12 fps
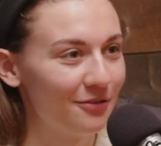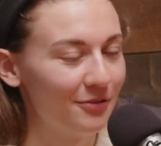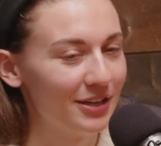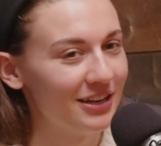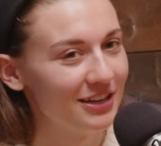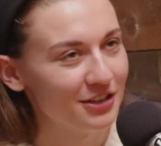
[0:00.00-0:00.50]

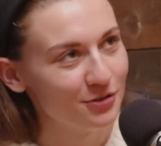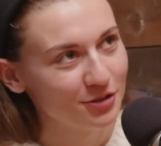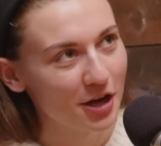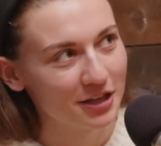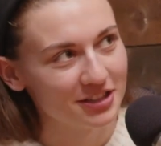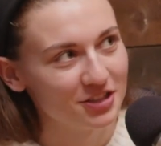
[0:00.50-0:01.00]
in
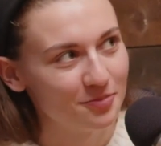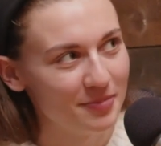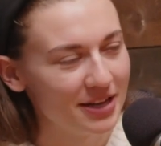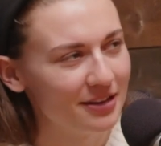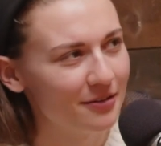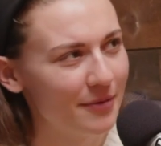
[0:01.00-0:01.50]
Utah, it's such a
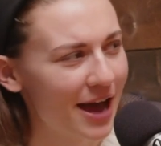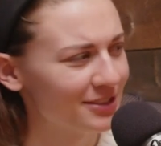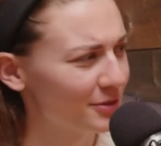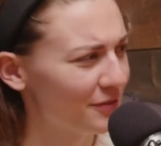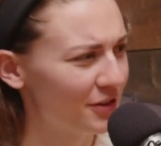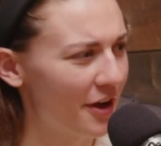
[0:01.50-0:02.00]
big
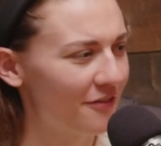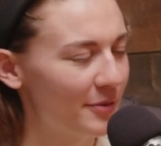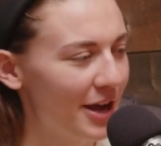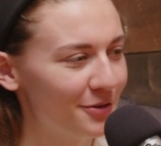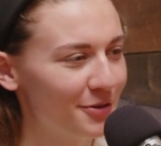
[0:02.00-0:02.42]
aspect of the government.